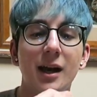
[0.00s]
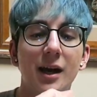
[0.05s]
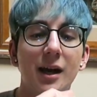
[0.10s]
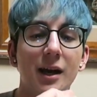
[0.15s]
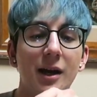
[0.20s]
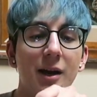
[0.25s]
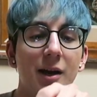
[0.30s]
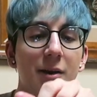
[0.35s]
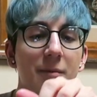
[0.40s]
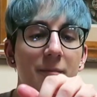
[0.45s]

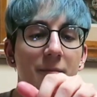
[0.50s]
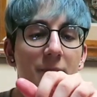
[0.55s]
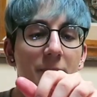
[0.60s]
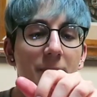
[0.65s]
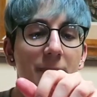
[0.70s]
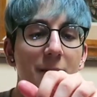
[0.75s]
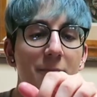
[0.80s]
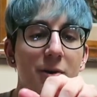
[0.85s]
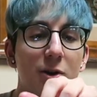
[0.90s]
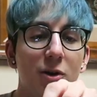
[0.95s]

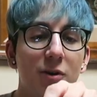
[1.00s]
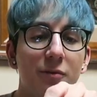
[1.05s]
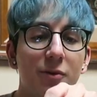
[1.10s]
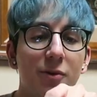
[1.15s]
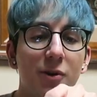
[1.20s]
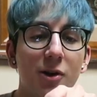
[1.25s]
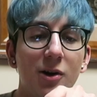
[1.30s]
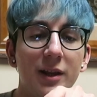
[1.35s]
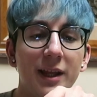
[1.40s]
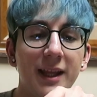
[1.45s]
But
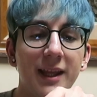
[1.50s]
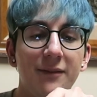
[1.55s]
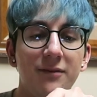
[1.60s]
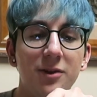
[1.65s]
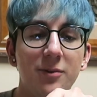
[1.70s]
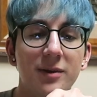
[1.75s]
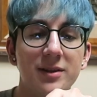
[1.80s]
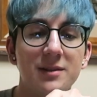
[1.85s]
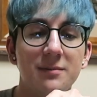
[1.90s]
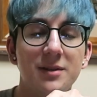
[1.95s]
overall, like if
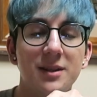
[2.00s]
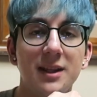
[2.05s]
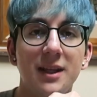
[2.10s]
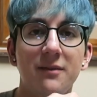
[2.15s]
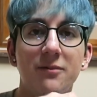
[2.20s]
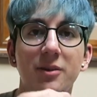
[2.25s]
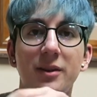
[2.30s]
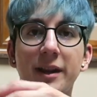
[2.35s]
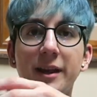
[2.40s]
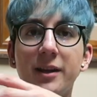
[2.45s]
you want something to
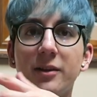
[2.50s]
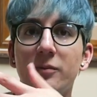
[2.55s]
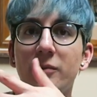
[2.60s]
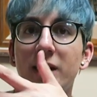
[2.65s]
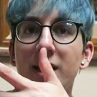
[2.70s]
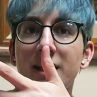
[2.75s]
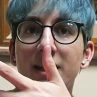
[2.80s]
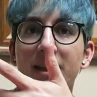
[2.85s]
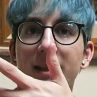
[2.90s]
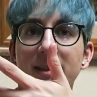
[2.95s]
give you like a
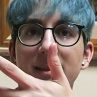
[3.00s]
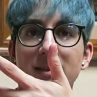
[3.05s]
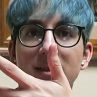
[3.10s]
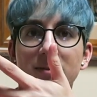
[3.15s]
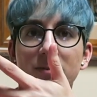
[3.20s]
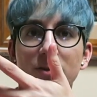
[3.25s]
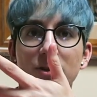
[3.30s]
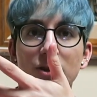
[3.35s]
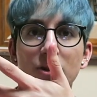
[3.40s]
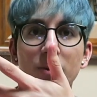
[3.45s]

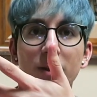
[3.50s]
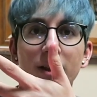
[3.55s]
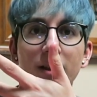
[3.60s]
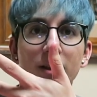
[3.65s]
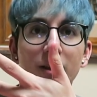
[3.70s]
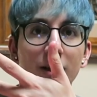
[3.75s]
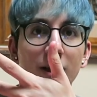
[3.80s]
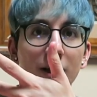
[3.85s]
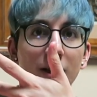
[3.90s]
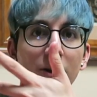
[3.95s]
radiance, dewy
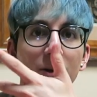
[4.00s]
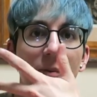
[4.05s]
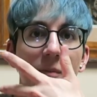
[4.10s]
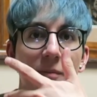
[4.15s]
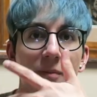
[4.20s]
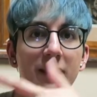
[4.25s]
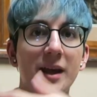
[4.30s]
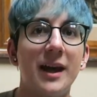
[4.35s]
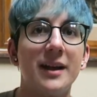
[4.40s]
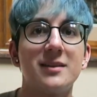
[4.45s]
glow,
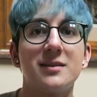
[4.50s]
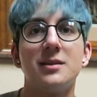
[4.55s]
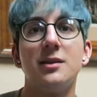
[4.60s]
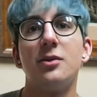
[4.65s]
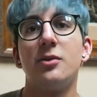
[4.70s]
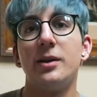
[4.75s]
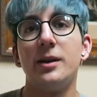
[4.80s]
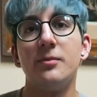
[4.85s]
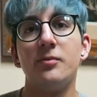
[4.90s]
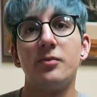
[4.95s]
that's the
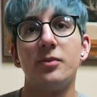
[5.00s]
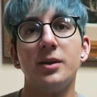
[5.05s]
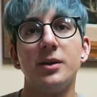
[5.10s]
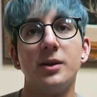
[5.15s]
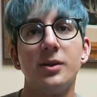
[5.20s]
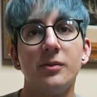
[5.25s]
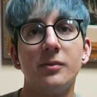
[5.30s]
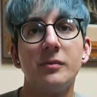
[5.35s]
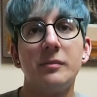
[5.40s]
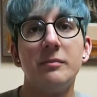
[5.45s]
cream for
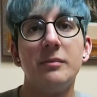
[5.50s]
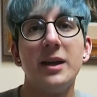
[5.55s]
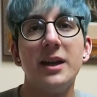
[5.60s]
you.